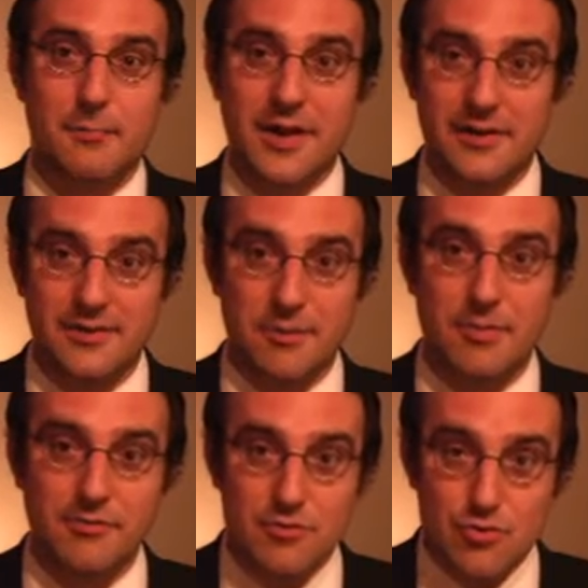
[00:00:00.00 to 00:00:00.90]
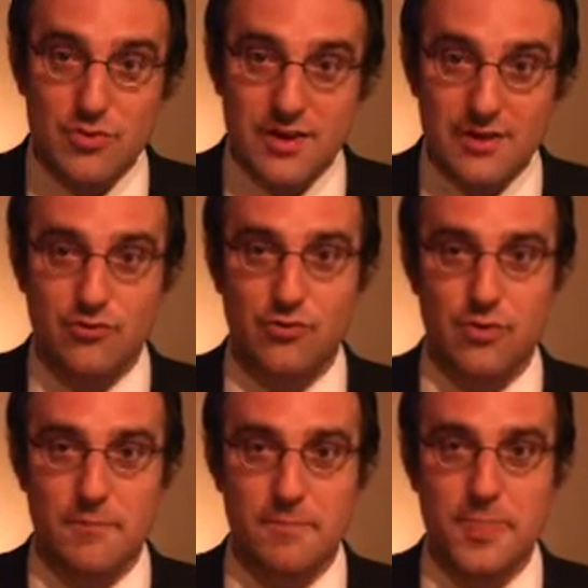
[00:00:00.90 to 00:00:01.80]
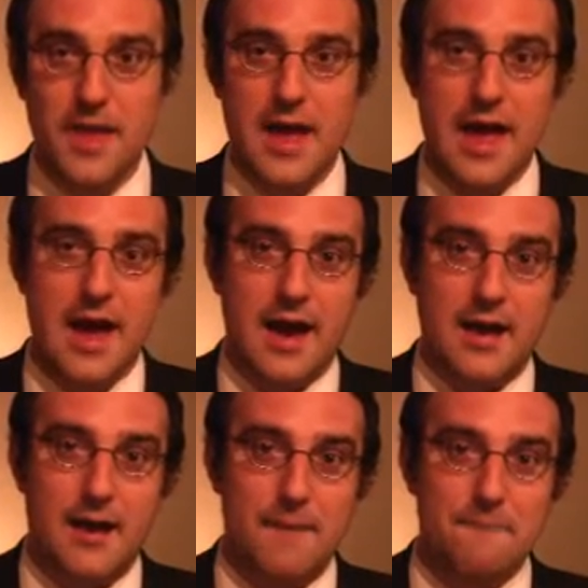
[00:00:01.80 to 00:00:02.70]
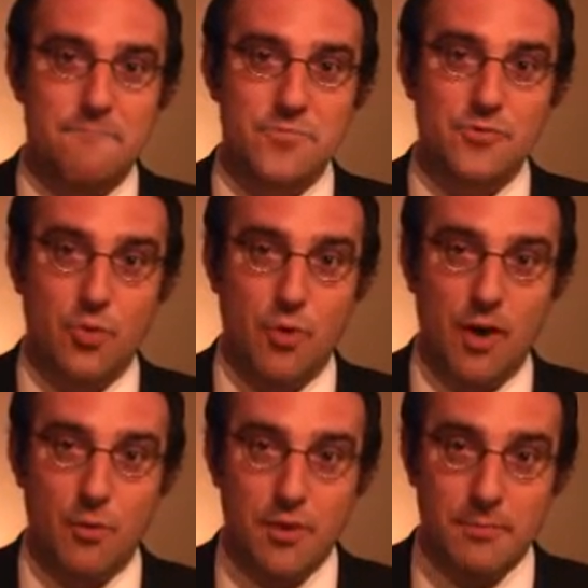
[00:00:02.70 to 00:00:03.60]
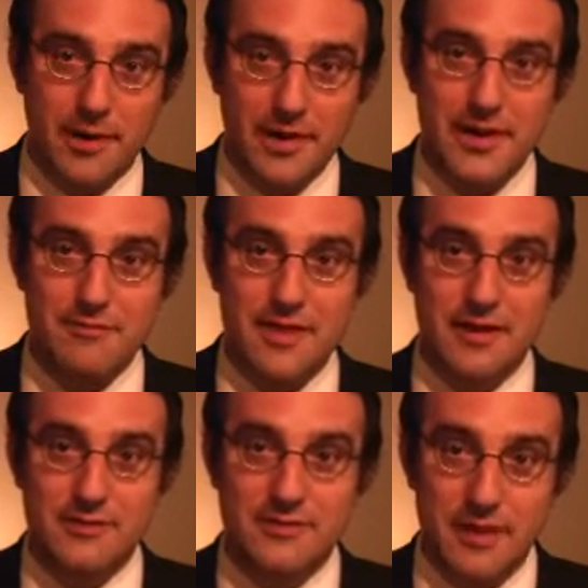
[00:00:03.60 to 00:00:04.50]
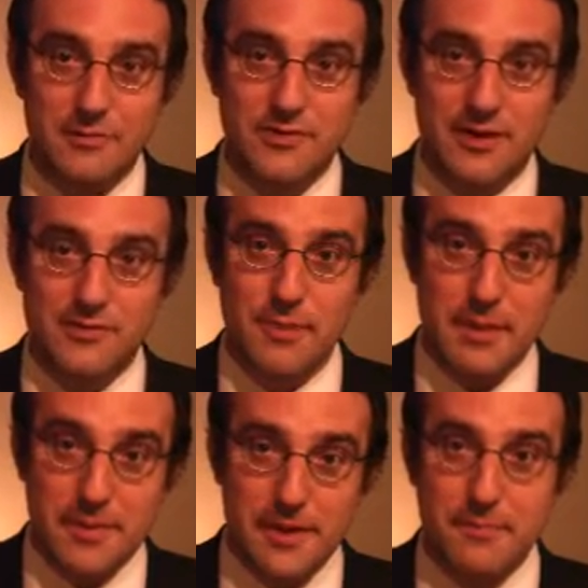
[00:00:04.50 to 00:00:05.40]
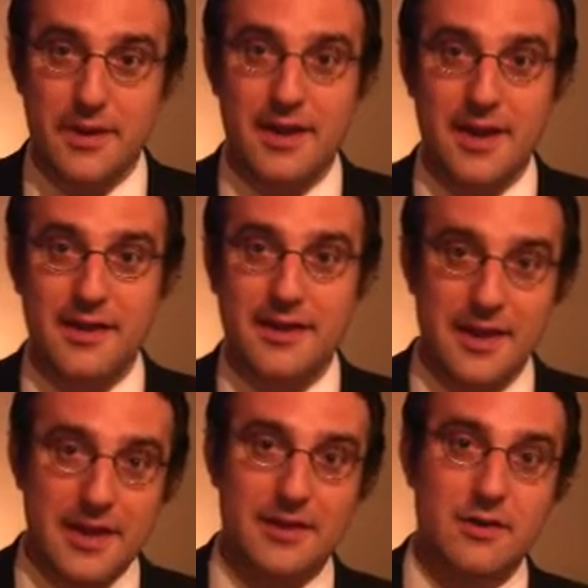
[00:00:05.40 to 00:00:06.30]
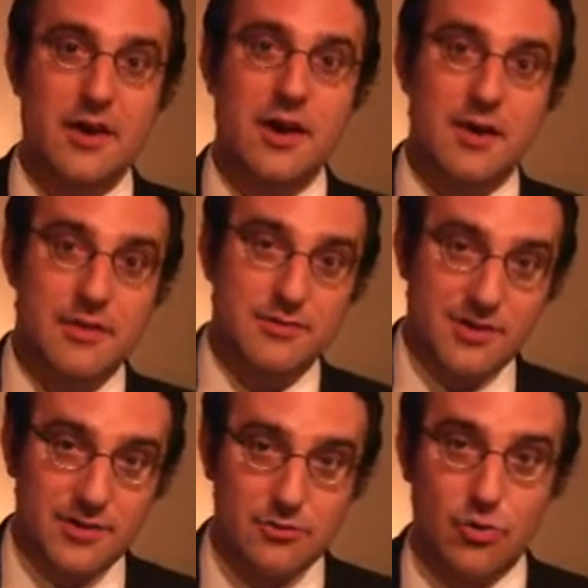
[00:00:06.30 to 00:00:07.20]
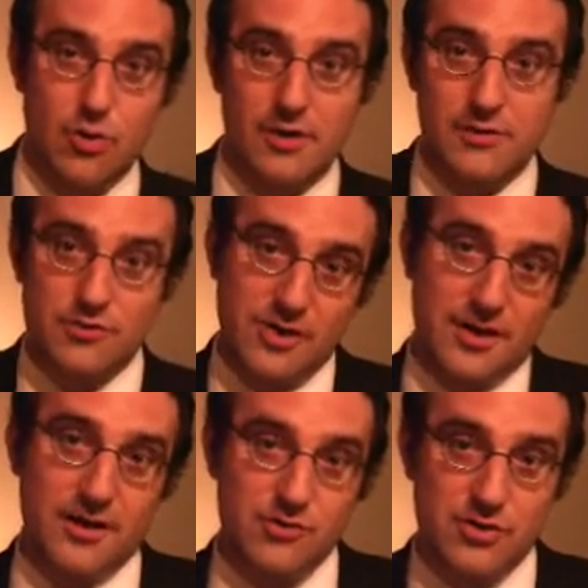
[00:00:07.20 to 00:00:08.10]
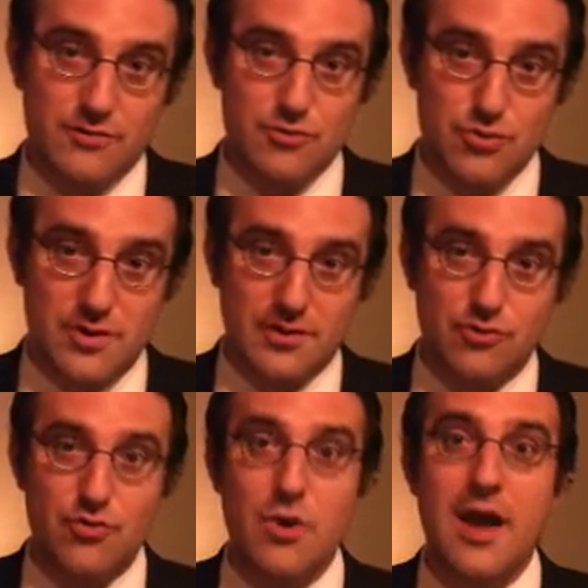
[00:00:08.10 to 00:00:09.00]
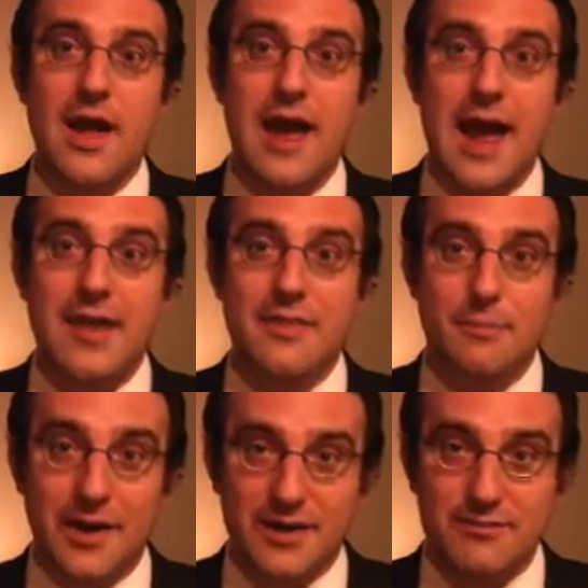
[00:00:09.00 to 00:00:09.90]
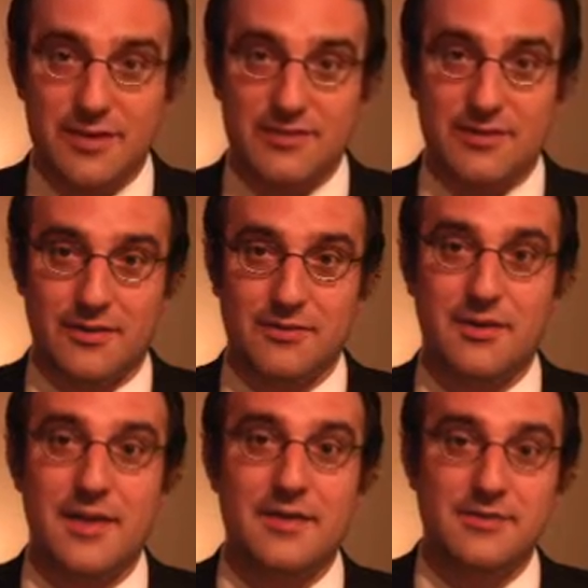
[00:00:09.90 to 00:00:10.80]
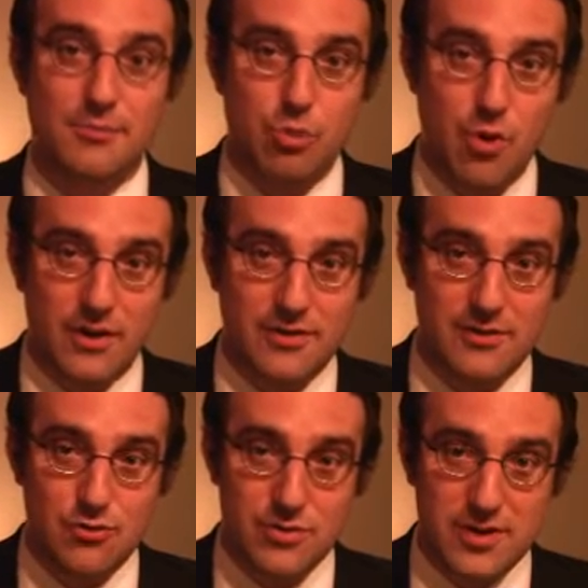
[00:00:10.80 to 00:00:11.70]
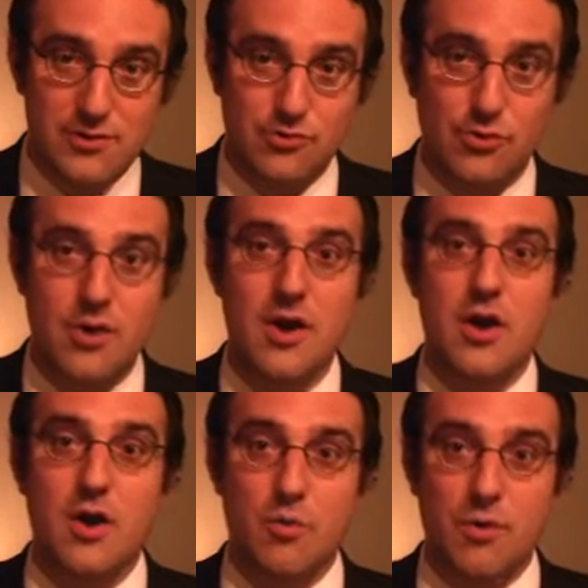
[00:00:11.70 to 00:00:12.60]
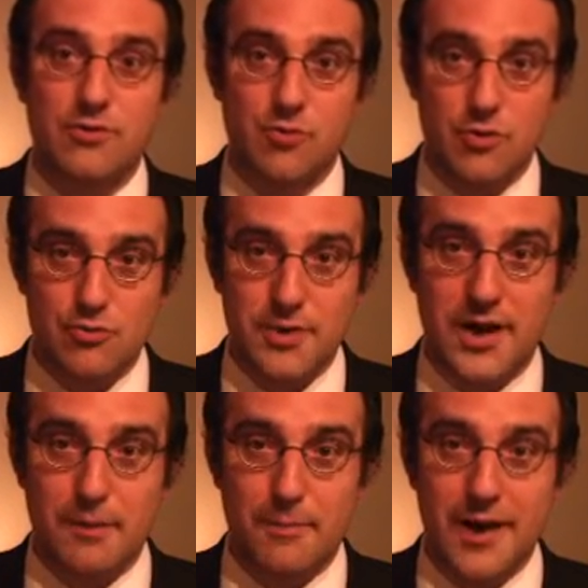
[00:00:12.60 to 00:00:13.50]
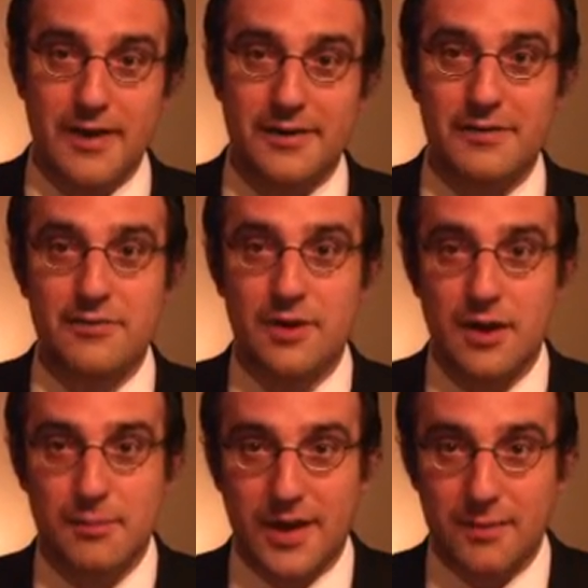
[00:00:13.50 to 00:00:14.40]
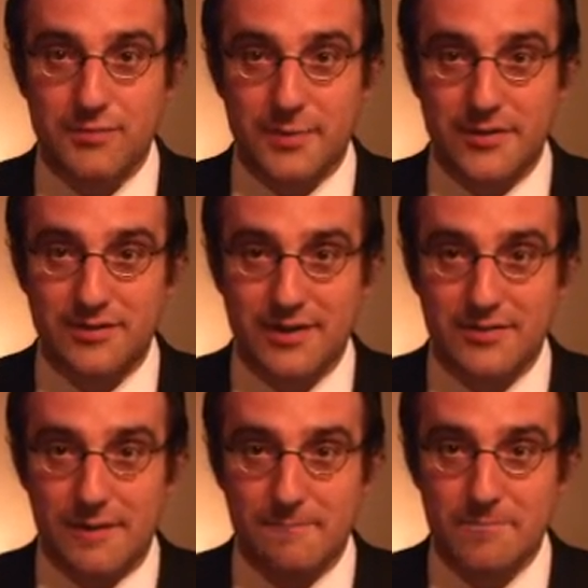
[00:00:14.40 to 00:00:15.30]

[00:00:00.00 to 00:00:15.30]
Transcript: buildup of new tissue. Um, so we believe that stem cells may be implicated in this can control the generation of new tissue and the blood vessels that support the new tissue, which when you become pregnant becomes placenta.